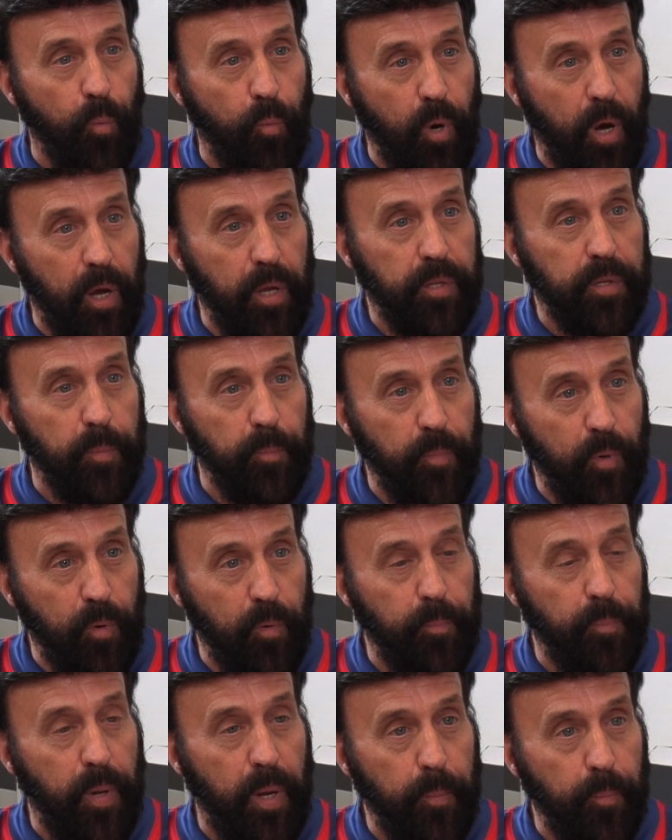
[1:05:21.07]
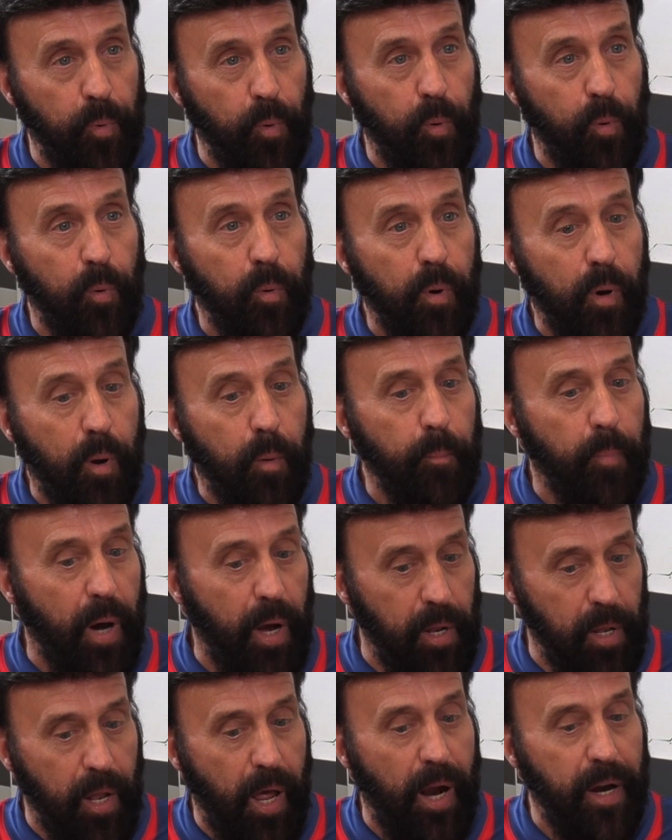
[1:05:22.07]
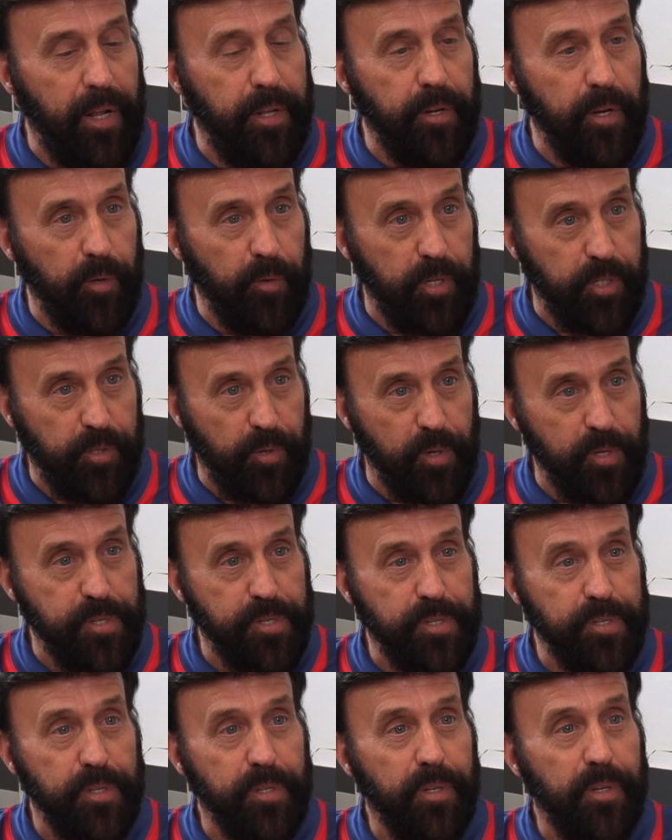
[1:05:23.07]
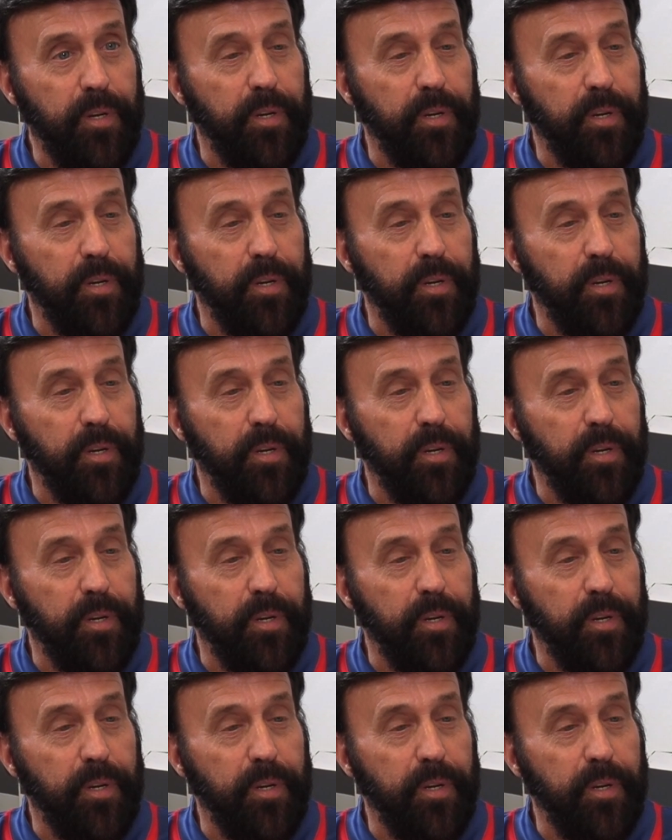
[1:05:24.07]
way to move people by aligning their interests,